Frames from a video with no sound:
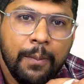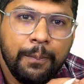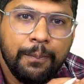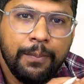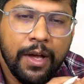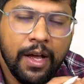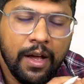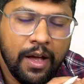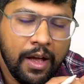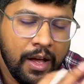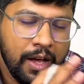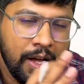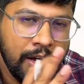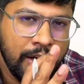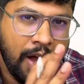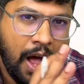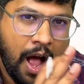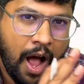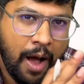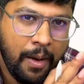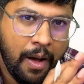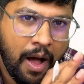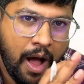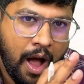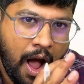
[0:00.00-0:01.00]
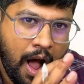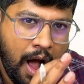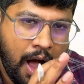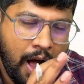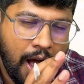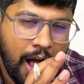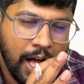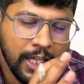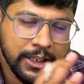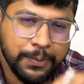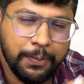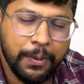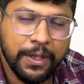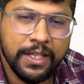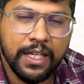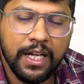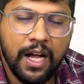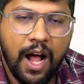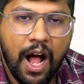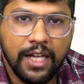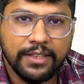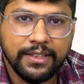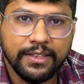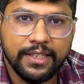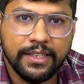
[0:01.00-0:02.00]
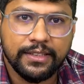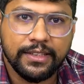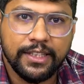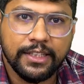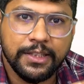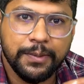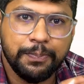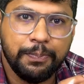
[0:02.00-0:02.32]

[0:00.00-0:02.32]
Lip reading: as per the caste census,